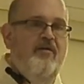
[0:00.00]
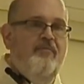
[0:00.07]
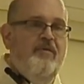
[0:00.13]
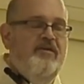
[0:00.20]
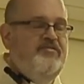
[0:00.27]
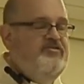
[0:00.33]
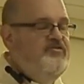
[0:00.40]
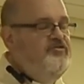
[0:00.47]

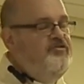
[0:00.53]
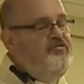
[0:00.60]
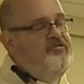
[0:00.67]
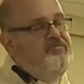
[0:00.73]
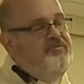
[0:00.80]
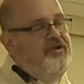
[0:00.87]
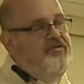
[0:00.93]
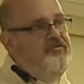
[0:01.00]
My sisters
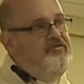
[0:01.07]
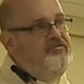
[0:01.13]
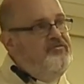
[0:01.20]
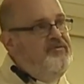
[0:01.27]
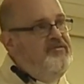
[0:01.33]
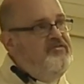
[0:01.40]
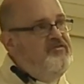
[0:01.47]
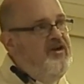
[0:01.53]
and brothers,
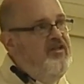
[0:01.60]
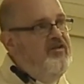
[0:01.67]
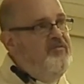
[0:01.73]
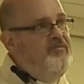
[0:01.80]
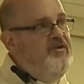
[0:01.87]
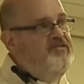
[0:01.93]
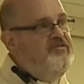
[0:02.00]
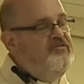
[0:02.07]
we
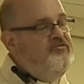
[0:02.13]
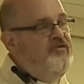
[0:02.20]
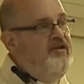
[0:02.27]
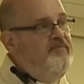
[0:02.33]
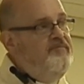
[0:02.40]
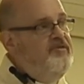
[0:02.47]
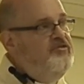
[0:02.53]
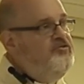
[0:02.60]
celebrate this
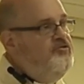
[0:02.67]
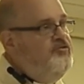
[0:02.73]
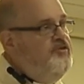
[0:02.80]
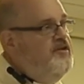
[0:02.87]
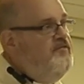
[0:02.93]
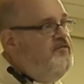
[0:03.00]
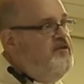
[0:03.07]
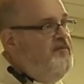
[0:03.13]
great
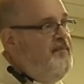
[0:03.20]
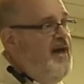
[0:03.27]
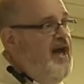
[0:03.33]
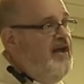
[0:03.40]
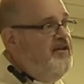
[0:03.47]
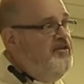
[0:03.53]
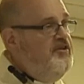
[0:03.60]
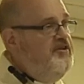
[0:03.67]
mystery of the
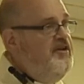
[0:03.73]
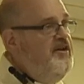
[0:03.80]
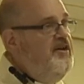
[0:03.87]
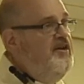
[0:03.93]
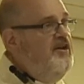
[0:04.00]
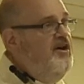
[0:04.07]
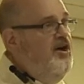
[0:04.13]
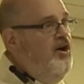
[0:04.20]
Immaculate
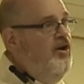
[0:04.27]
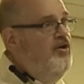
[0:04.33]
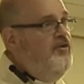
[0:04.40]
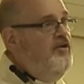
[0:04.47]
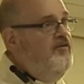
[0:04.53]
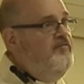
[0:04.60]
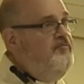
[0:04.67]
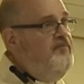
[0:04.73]

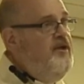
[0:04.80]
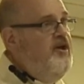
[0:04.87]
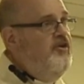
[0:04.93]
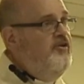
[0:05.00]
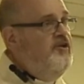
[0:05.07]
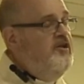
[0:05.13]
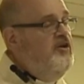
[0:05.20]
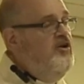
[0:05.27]
Heart of
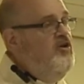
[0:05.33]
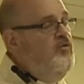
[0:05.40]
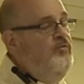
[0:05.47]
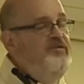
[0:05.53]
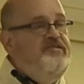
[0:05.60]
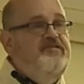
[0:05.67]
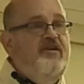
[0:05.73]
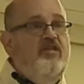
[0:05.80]
Mary.
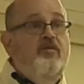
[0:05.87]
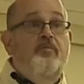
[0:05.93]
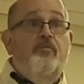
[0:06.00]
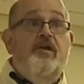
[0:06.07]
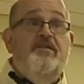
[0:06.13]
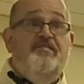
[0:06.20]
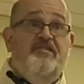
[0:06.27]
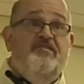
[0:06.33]
We
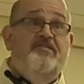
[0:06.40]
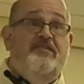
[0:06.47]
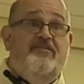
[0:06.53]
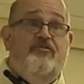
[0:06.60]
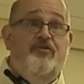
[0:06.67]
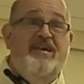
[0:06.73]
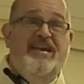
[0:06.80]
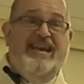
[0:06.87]
celebrate this
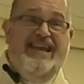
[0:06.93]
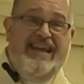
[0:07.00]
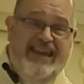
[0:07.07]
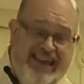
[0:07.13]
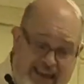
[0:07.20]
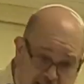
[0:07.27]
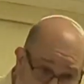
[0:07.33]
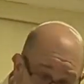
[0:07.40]
great
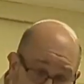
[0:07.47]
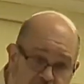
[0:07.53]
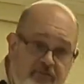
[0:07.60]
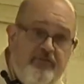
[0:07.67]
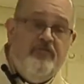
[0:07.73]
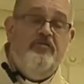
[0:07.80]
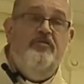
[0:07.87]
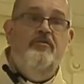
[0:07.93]

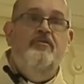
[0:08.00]
gift